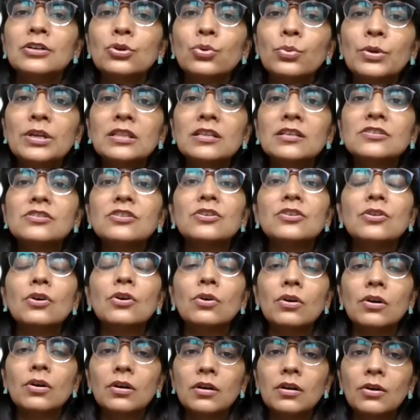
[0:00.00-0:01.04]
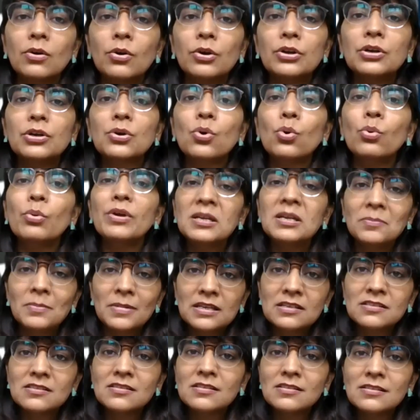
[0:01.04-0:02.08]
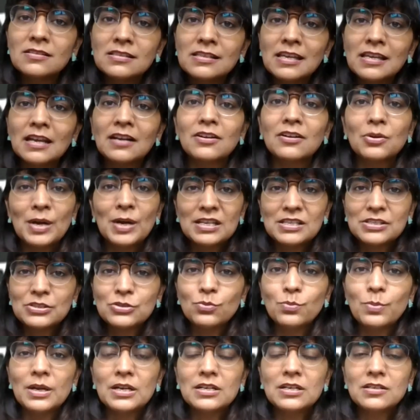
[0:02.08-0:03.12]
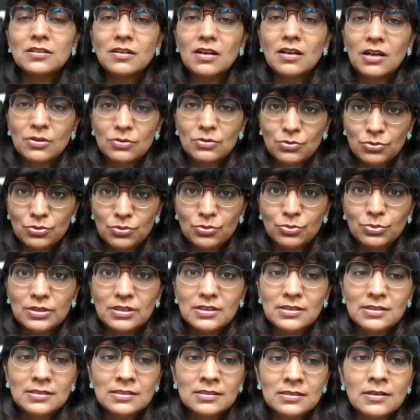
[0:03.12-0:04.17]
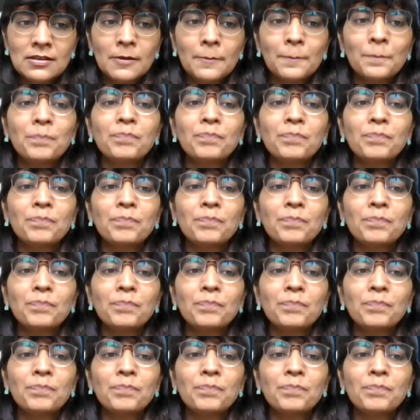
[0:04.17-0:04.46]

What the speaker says: doing this on a going basis can advise you better how to do this.